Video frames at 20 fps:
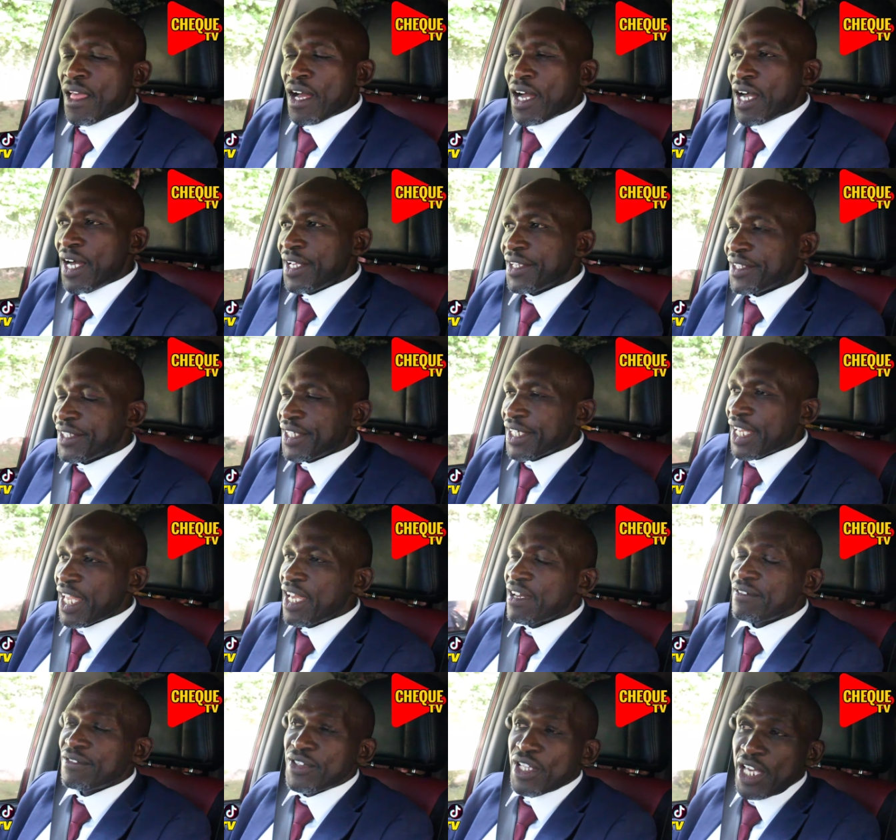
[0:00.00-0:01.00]
and
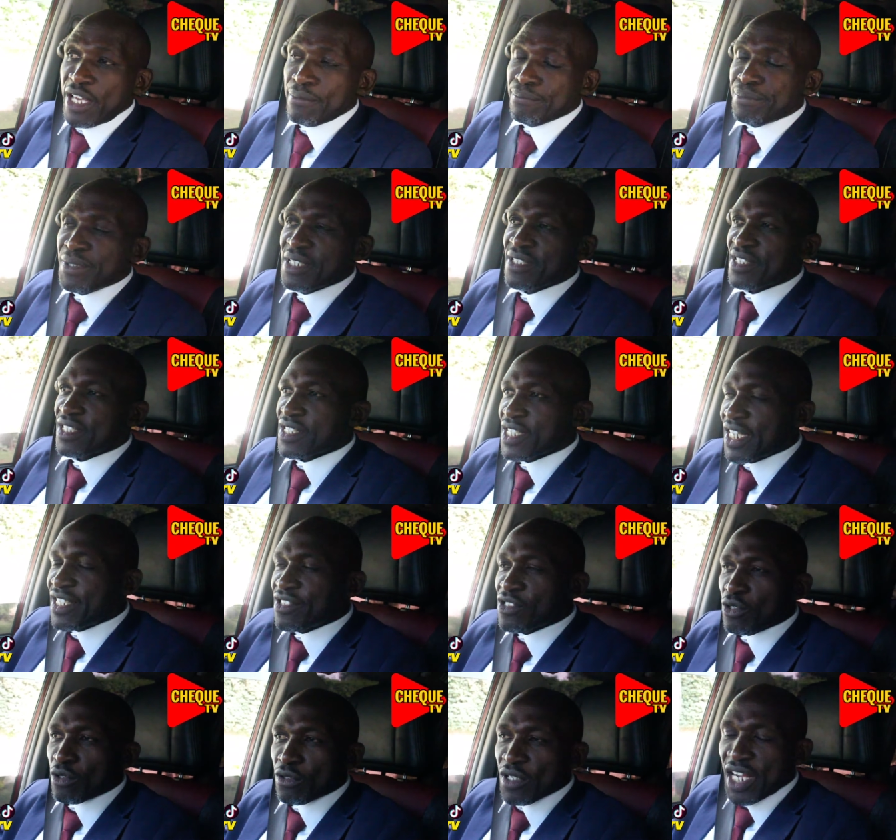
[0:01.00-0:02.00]
gave MPs a
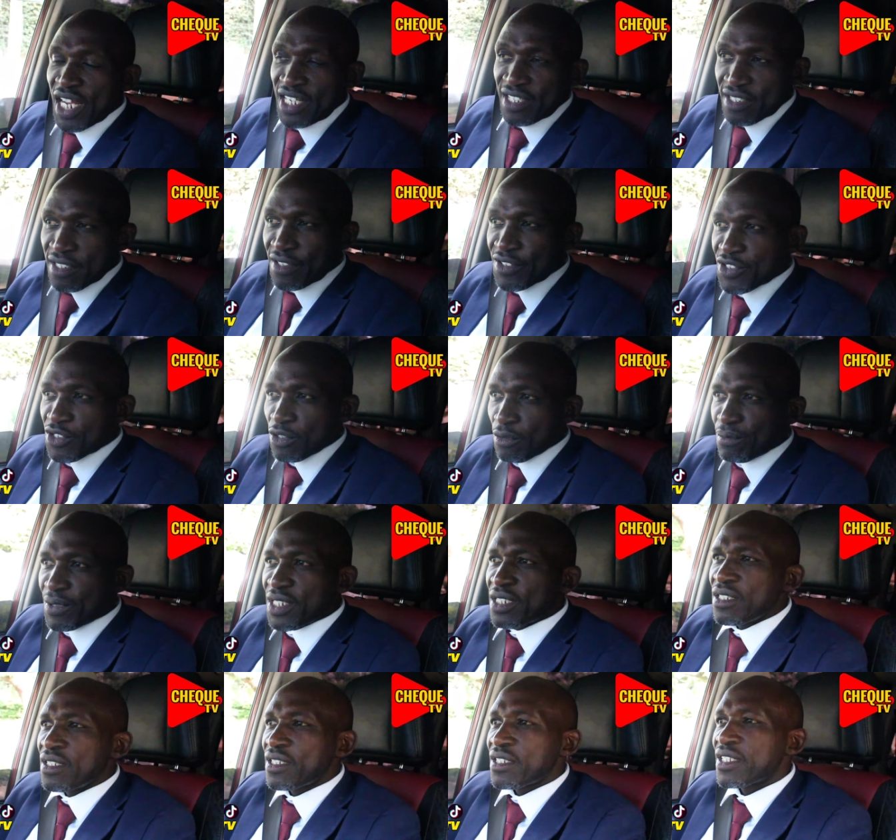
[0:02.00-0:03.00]
chance to look a little
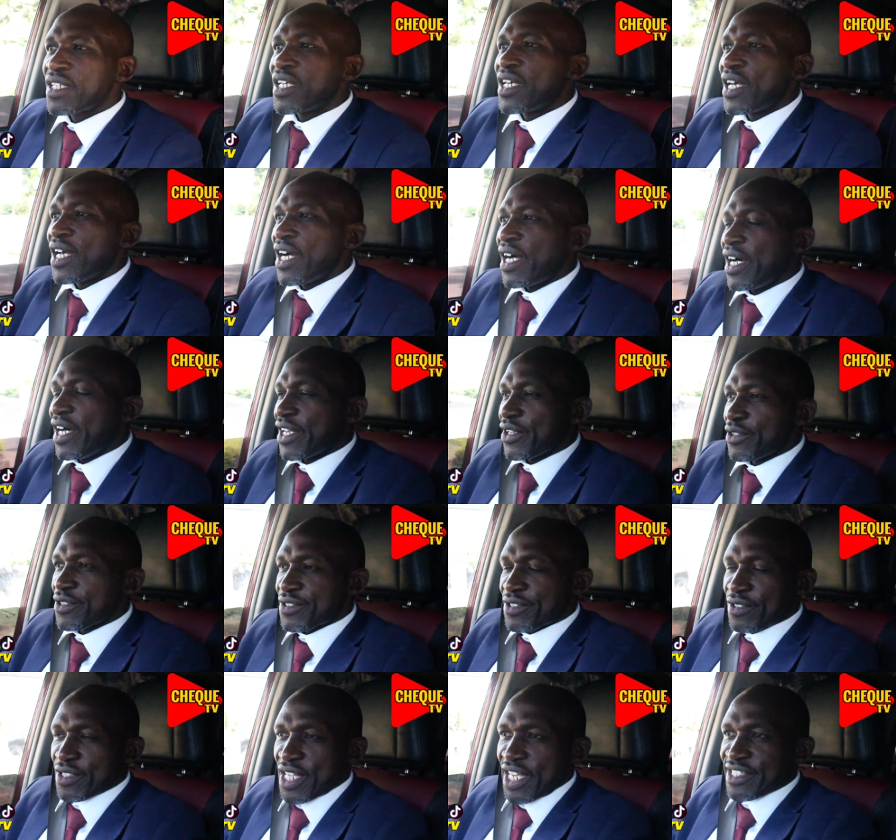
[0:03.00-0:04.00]
stupid and
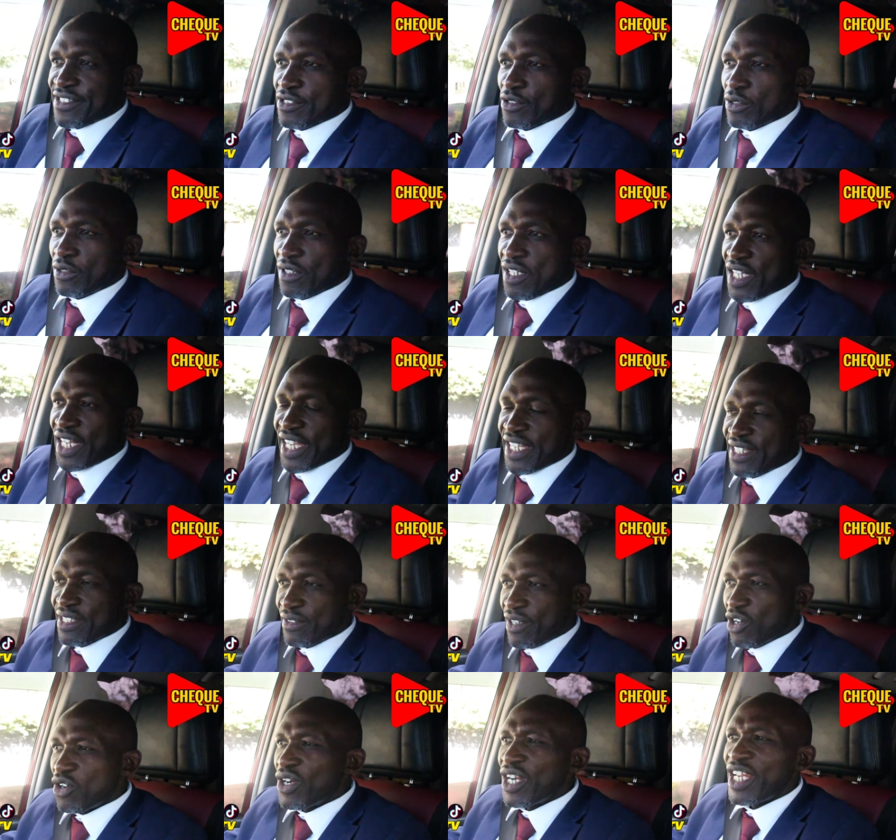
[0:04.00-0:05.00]
also just to look like they
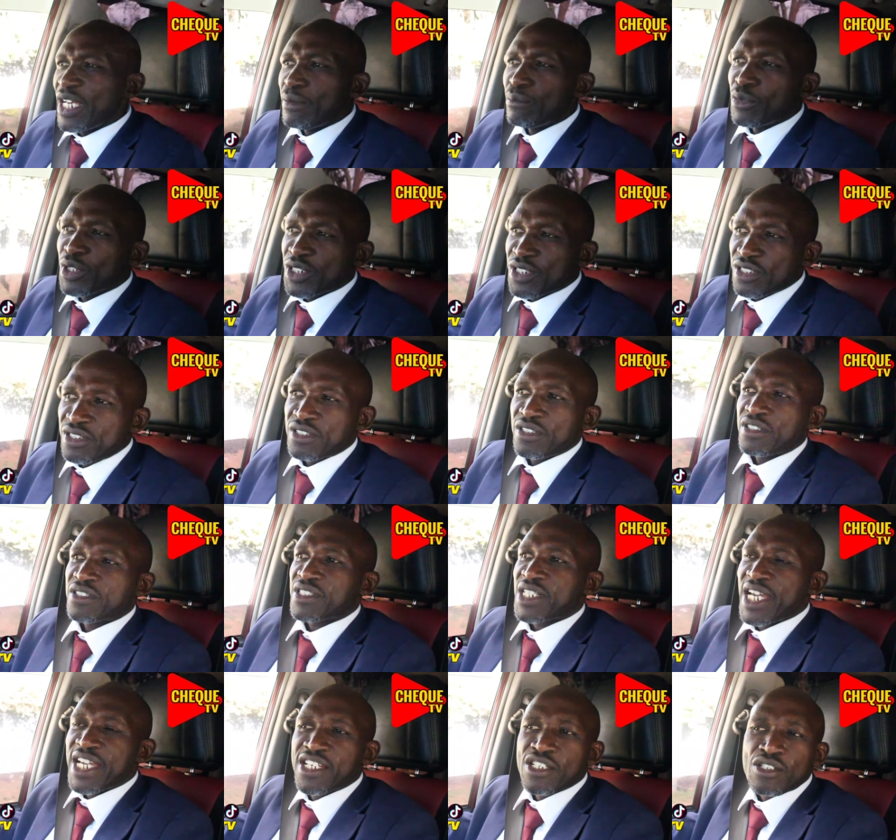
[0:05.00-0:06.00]
were only emotional
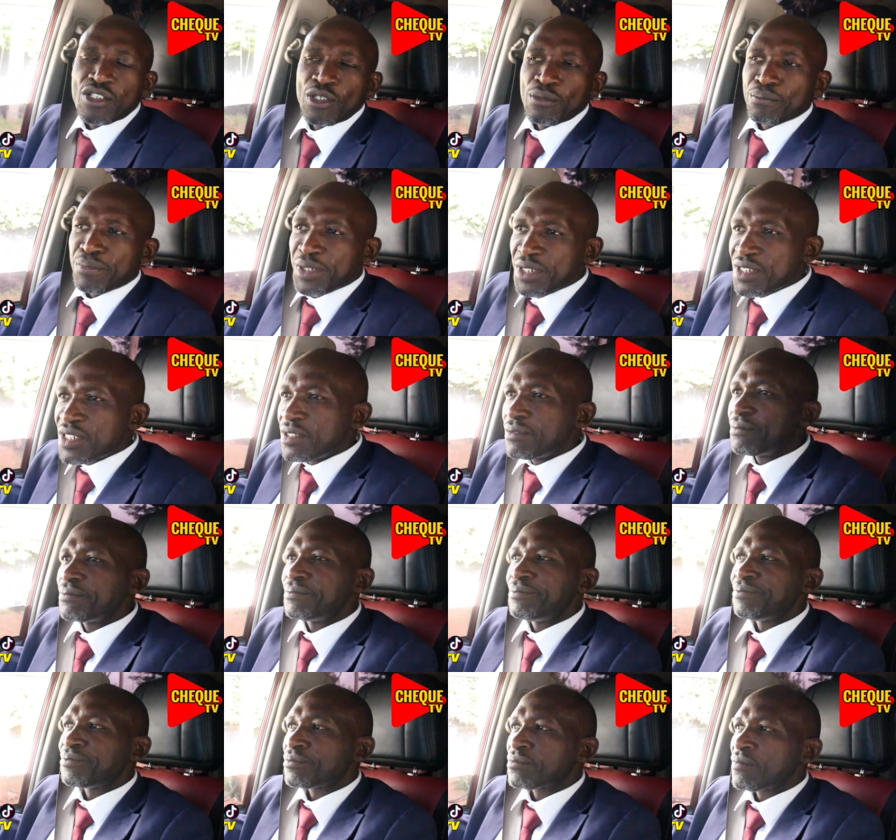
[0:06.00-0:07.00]
trying to impeach him.
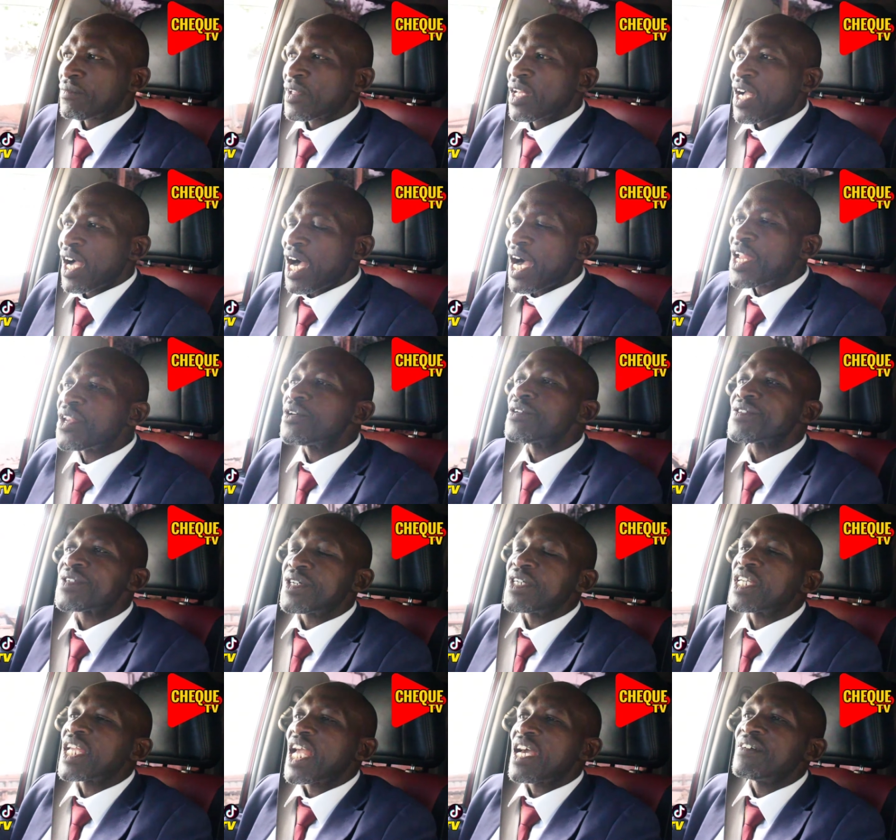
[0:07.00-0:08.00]
And also
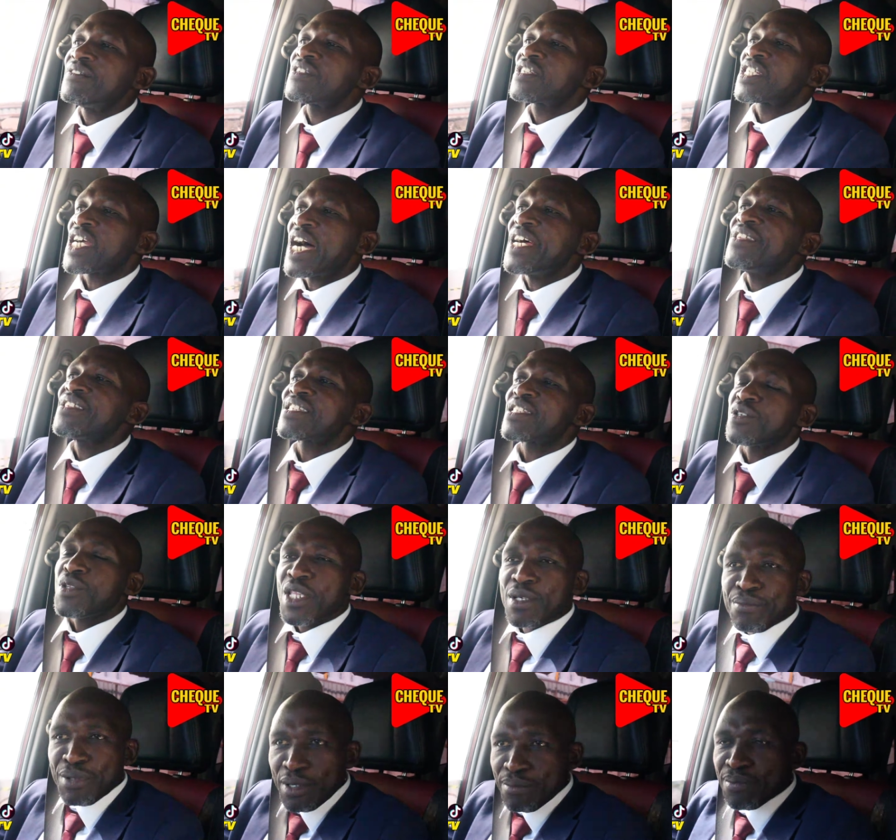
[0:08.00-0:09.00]
he gave chance to
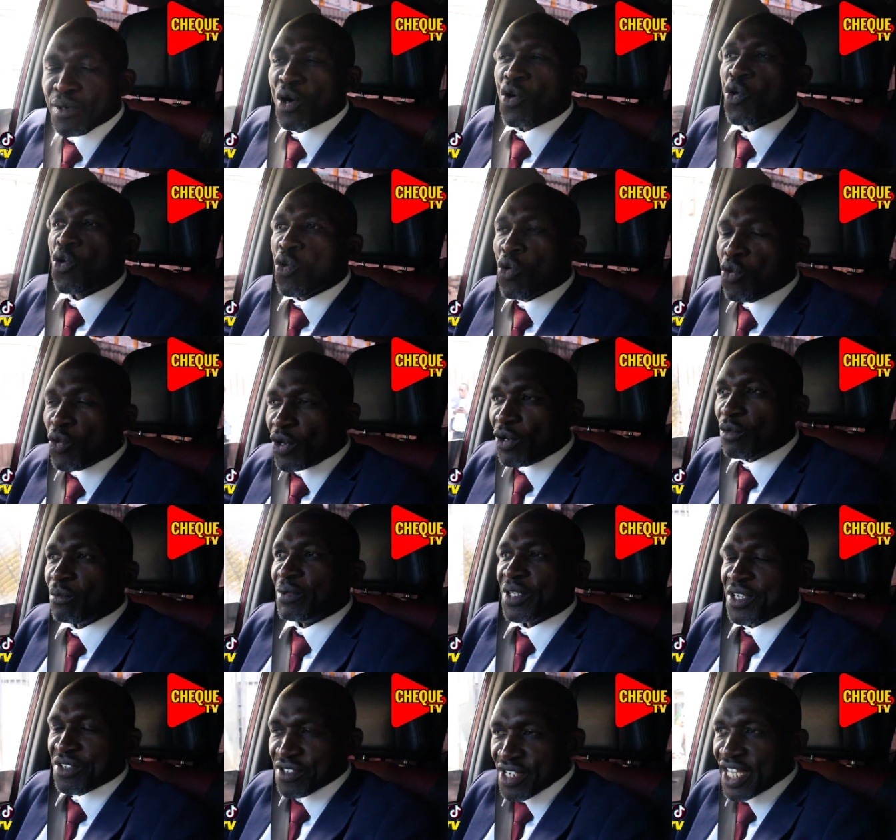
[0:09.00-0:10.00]
the people who would
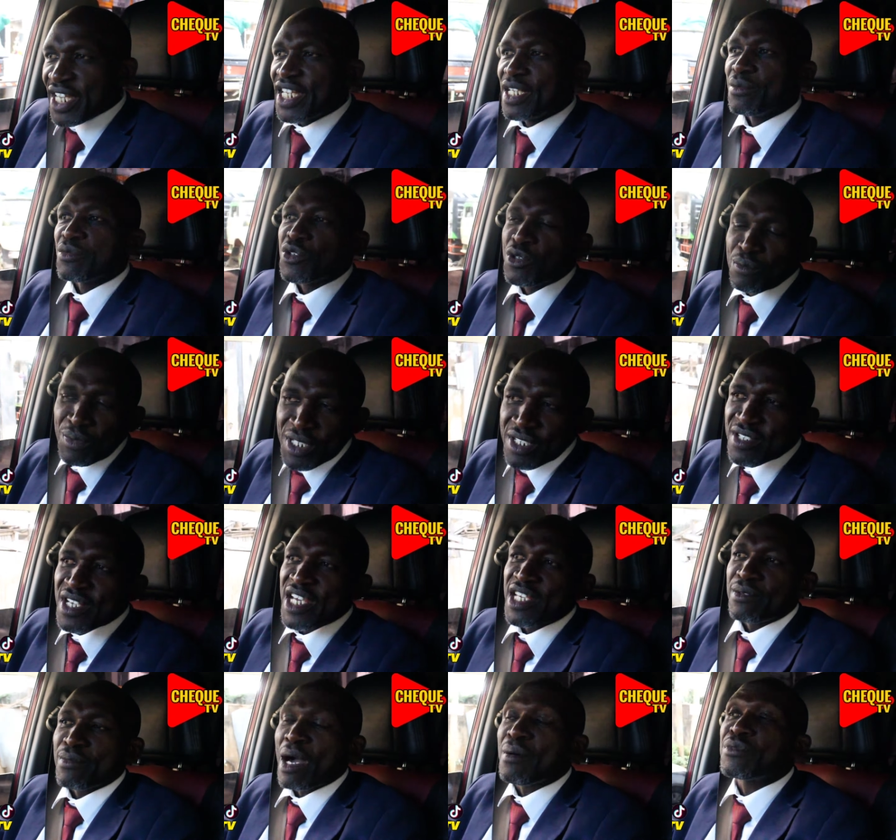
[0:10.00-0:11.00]
betray him to
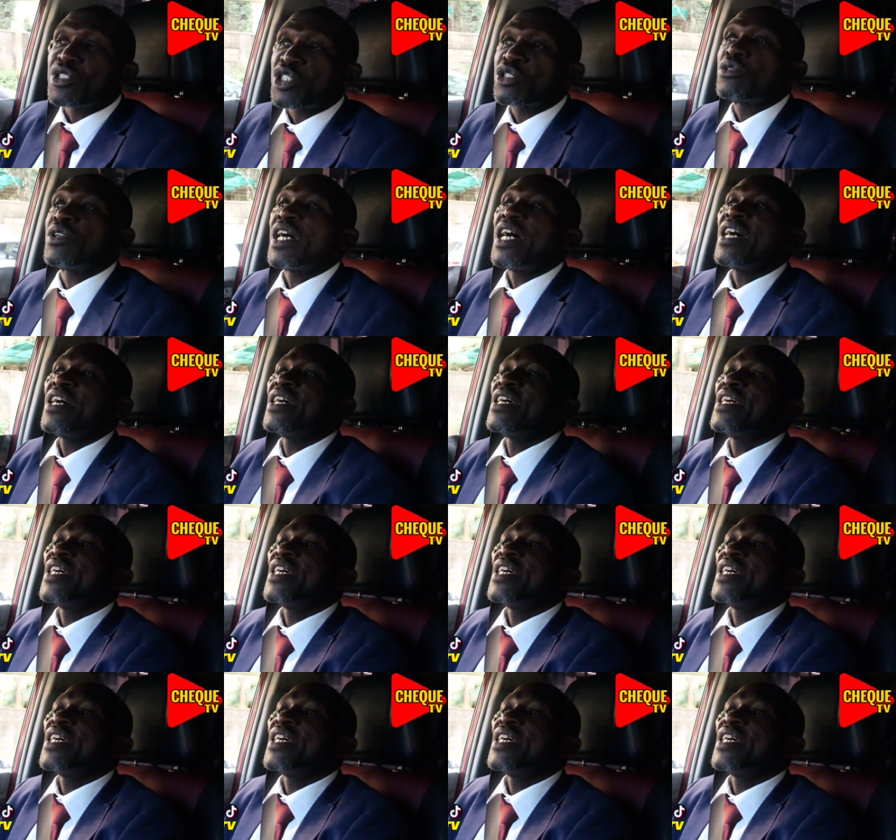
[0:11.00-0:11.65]
betray him. I'm sure